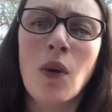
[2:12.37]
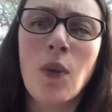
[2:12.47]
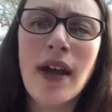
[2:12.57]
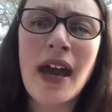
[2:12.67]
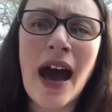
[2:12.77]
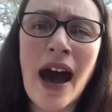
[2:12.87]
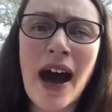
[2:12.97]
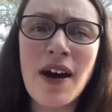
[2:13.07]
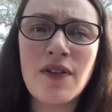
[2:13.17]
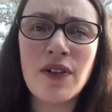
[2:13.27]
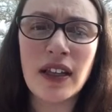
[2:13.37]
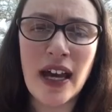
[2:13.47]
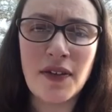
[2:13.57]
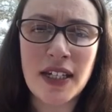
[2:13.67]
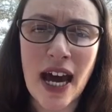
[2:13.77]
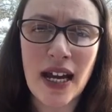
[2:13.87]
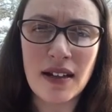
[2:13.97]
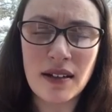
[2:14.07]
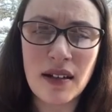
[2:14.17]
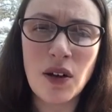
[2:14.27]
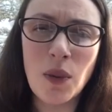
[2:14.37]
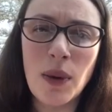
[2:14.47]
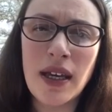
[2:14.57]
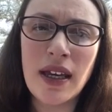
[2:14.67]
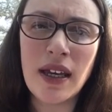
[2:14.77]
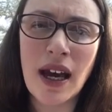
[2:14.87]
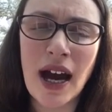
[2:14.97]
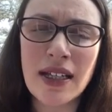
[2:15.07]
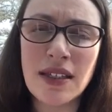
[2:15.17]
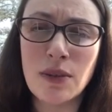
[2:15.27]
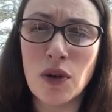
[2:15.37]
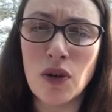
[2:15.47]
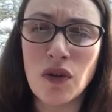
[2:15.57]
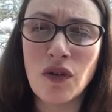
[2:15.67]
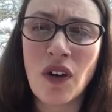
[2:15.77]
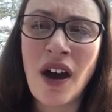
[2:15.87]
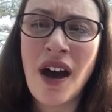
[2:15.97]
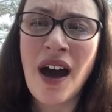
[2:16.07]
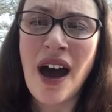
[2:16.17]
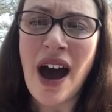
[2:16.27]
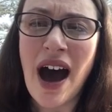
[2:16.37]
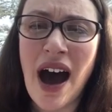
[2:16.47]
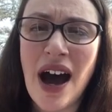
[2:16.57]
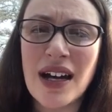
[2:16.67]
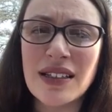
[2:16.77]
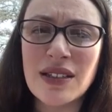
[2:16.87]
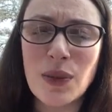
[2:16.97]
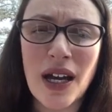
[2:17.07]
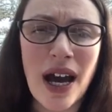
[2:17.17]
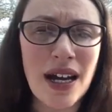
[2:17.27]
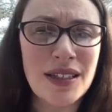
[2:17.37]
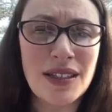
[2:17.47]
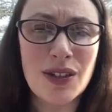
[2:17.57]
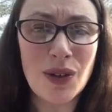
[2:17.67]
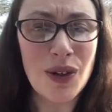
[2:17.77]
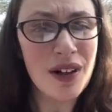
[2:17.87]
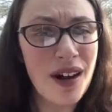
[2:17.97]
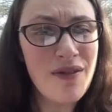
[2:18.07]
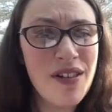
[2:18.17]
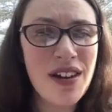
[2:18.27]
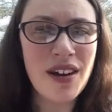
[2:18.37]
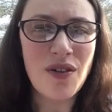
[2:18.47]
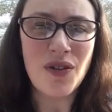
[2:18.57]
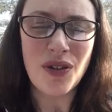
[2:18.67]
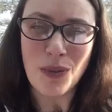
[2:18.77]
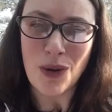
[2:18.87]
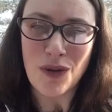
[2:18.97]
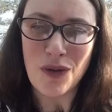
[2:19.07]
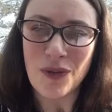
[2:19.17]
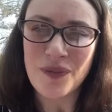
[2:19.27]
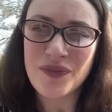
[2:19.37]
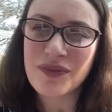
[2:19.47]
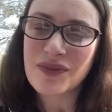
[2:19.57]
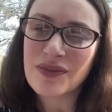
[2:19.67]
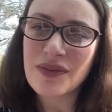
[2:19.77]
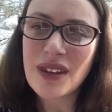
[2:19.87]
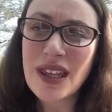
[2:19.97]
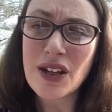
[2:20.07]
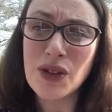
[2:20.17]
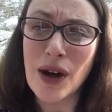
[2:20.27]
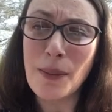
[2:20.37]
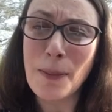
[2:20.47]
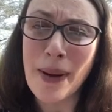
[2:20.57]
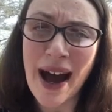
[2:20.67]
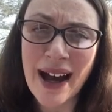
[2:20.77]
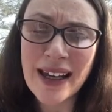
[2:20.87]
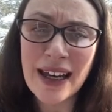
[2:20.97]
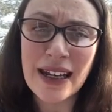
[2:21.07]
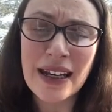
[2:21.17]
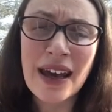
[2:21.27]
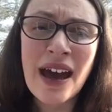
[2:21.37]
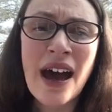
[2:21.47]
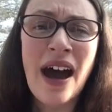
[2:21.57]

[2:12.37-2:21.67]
We have left Arran, we had to move, and we had to sort everything out for the move. So I've been packing,